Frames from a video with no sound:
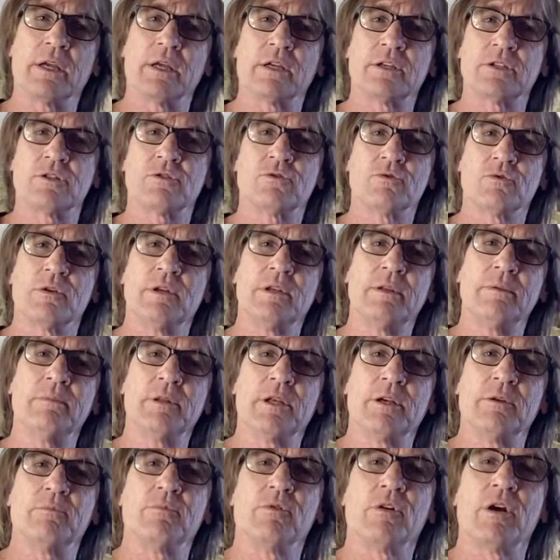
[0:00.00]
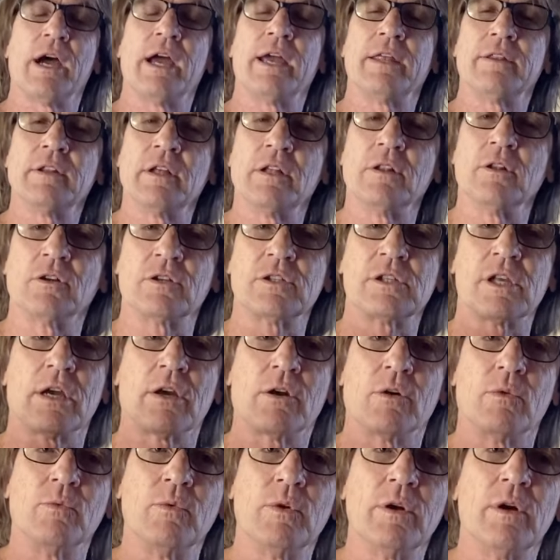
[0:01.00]
extremely bright that looks
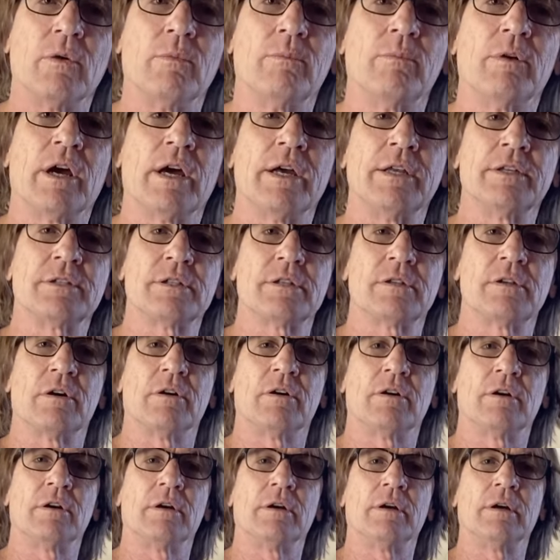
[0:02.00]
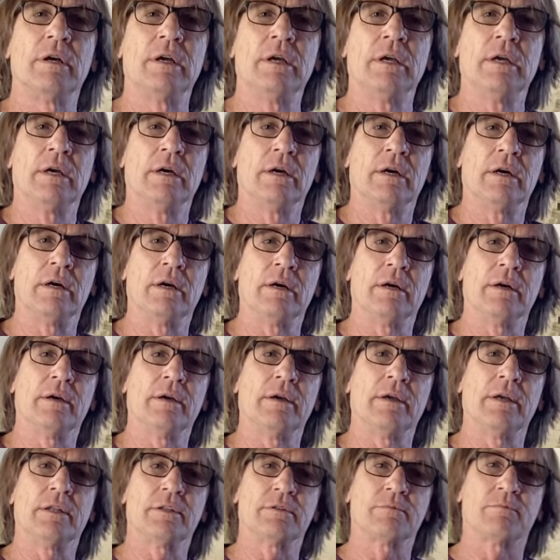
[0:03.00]
like a real bright star,
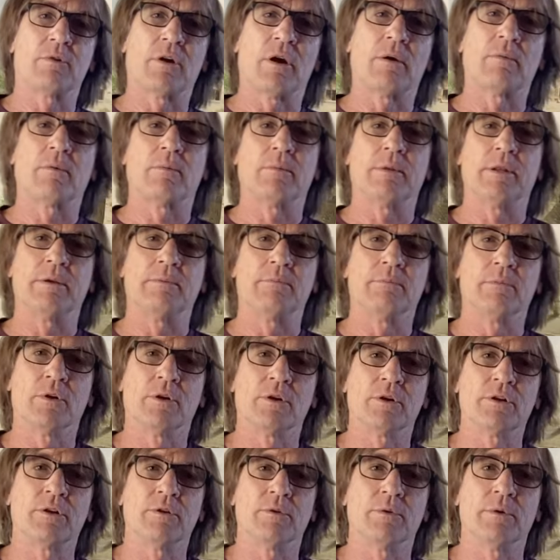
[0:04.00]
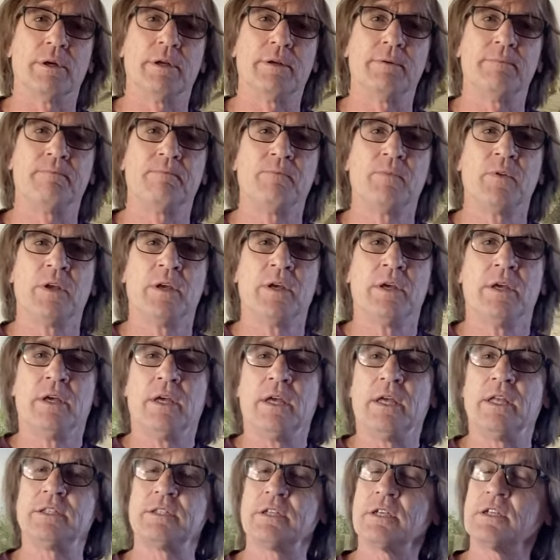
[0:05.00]
it's probably Mercury.
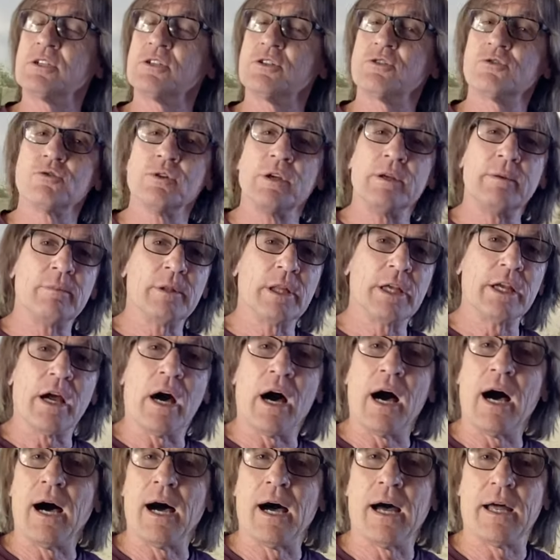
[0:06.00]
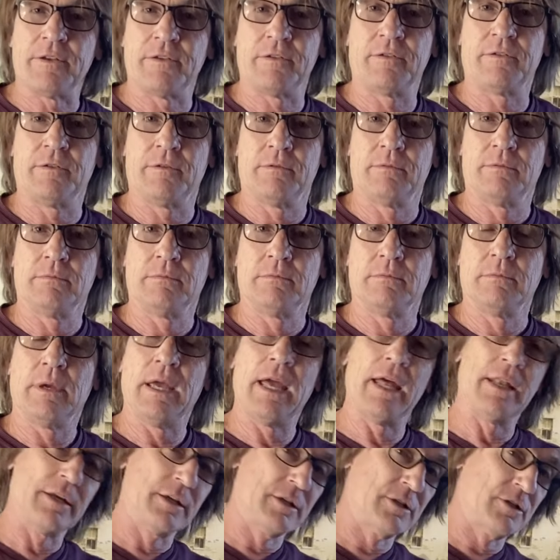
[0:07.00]
It's extremely hot
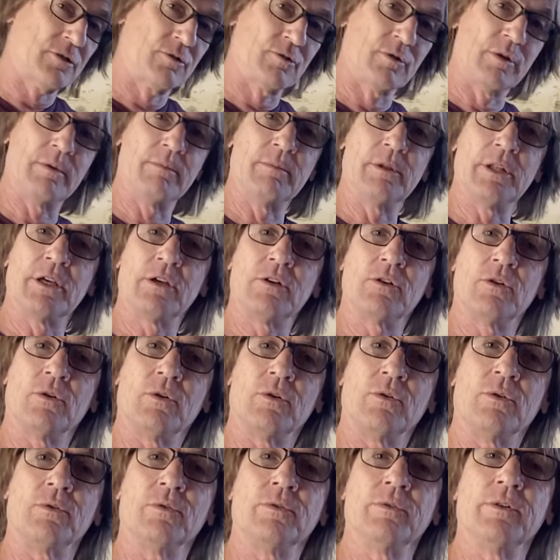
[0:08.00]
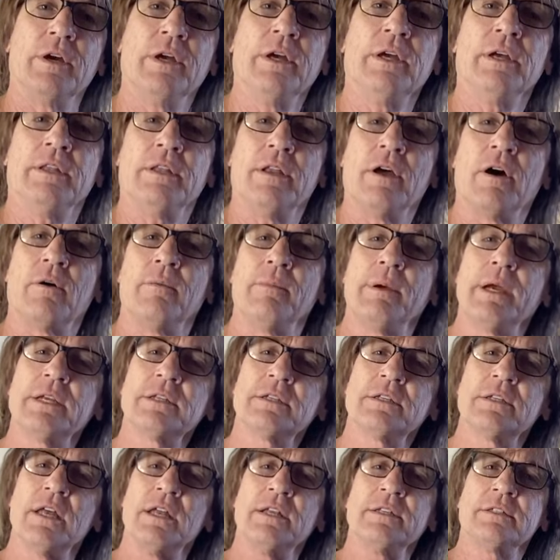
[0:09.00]
and extremely cold. Now it
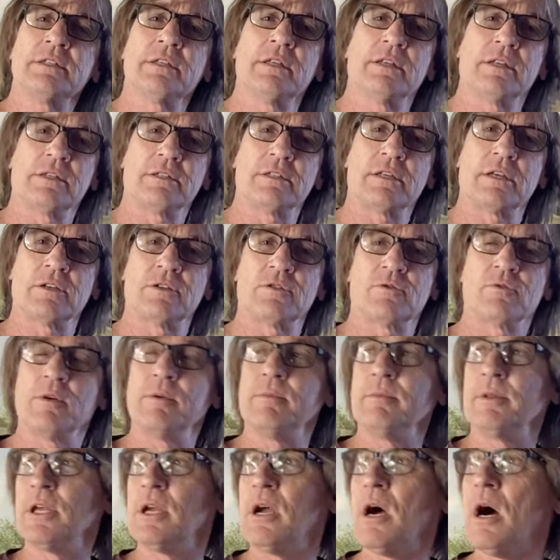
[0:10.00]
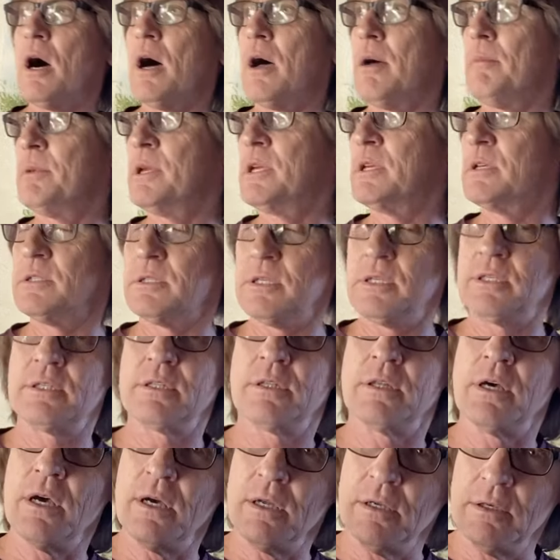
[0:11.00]
makes sense that it's extremely hot because it's
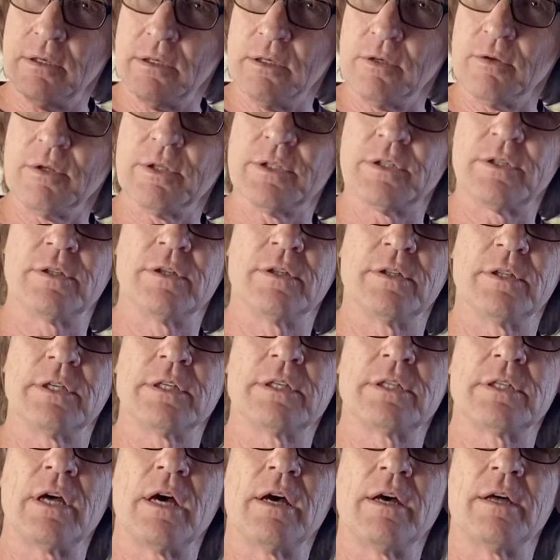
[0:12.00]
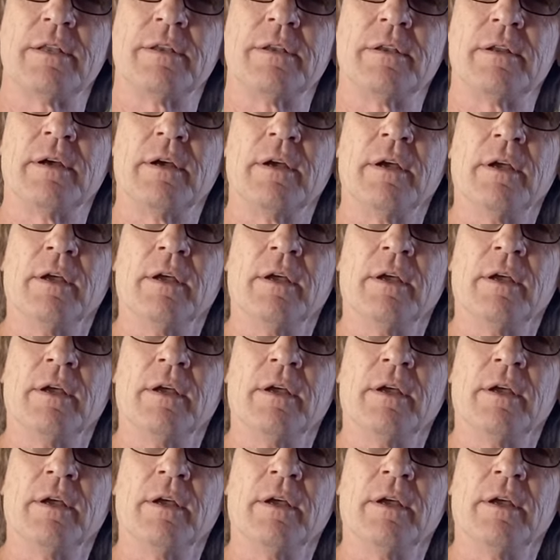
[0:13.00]
the nearest to the sun,